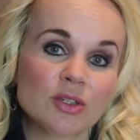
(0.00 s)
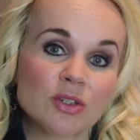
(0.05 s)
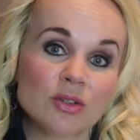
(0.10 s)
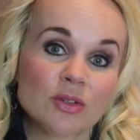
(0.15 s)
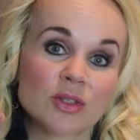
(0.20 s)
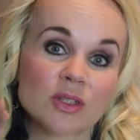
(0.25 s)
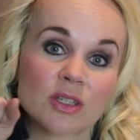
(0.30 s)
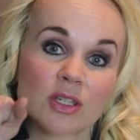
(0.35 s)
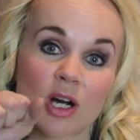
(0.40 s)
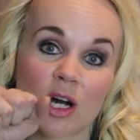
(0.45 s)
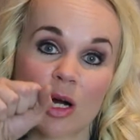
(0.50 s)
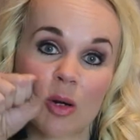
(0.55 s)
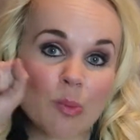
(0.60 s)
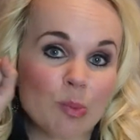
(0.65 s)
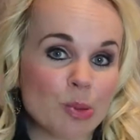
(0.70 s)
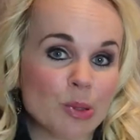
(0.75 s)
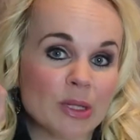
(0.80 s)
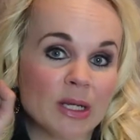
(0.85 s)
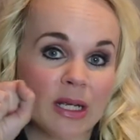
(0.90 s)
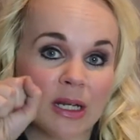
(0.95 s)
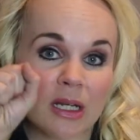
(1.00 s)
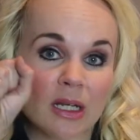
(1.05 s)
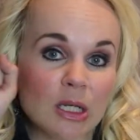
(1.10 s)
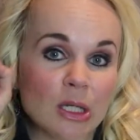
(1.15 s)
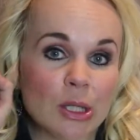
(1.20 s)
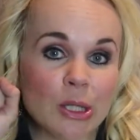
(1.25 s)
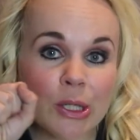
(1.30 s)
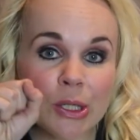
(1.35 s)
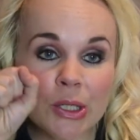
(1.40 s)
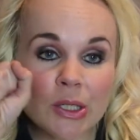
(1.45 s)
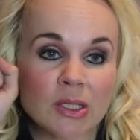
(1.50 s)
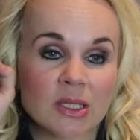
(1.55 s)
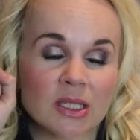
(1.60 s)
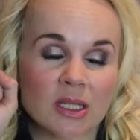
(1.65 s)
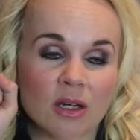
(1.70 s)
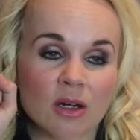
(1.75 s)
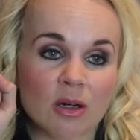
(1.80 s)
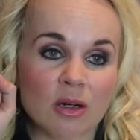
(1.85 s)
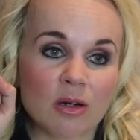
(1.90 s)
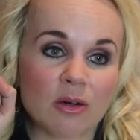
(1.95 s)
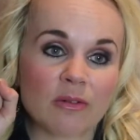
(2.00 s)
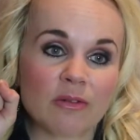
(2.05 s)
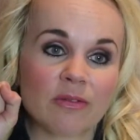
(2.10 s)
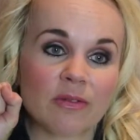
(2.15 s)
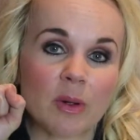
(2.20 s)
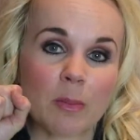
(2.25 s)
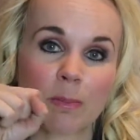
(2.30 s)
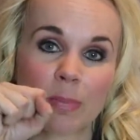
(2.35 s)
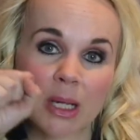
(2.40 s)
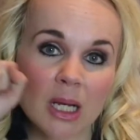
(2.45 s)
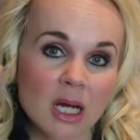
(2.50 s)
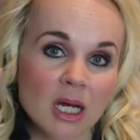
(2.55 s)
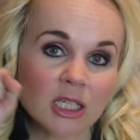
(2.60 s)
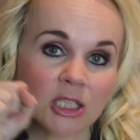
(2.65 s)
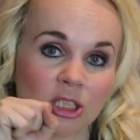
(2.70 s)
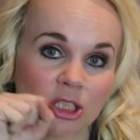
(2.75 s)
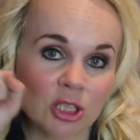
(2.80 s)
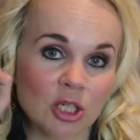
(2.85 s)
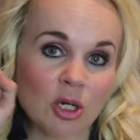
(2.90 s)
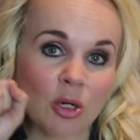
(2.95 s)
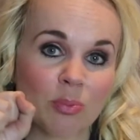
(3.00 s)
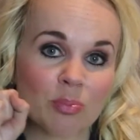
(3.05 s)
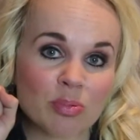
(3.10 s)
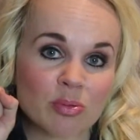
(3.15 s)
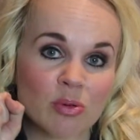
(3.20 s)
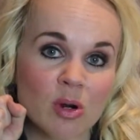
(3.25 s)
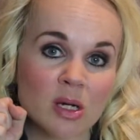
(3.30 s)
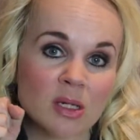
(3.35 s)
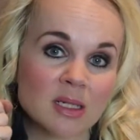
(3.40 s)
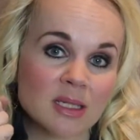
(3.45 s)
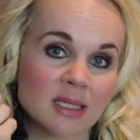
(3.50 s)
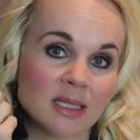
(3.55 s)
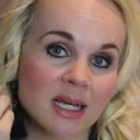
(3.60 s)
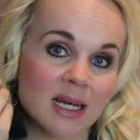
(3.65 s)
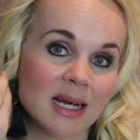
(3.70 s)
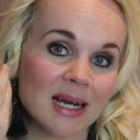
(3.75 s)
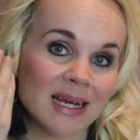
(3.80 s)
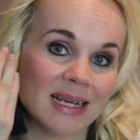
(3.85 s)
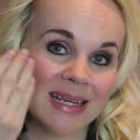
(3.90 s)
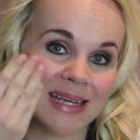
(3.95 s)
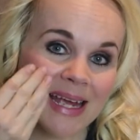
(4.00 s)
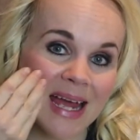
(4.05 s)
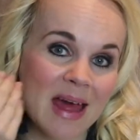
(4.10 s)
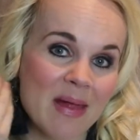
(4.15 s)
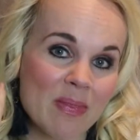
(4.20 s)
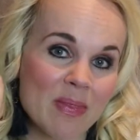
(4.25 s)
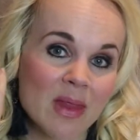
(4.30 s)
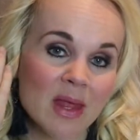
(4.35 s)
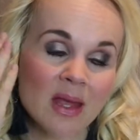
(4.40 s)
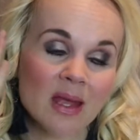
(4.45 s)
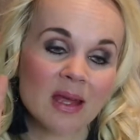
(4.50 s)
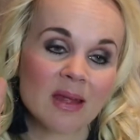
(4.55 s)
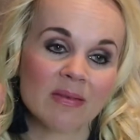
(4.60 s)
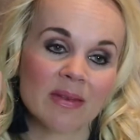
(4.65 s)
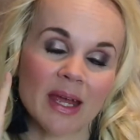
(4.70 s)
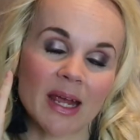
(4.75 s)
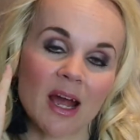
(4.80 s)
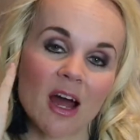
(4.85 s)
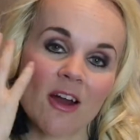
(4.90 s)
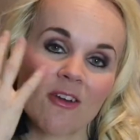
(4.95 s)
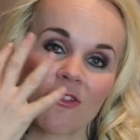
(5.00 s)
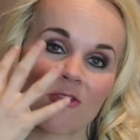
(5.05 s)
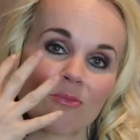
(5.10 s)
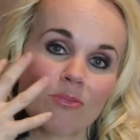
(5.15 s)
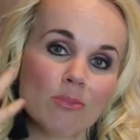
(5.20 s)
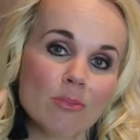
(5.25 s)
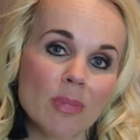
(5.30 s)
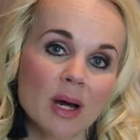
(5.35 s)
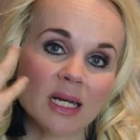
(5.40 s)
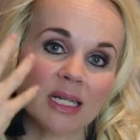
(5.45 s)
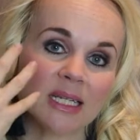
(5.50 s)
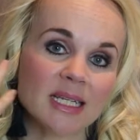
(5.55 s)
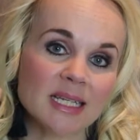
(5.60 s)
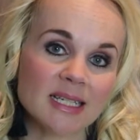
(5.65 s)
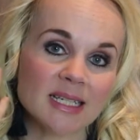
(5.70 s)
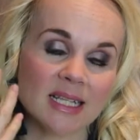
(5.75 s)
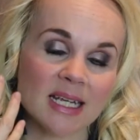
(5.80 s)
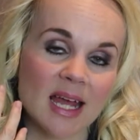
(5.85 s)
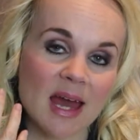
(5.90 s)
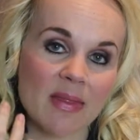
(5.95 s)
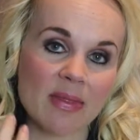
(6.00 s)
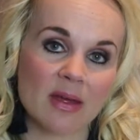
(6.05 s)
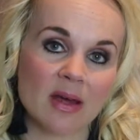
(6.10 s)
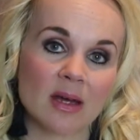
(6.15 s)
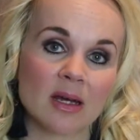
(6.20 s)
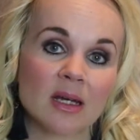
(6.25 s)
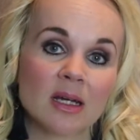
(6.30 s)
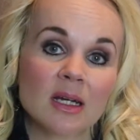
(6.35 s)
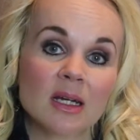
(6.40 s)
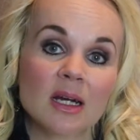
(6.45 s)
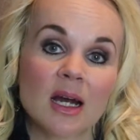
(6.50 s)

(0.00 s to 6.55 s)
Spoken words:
as you start putting loads of blush or bronzer, again, they kind of muddy together.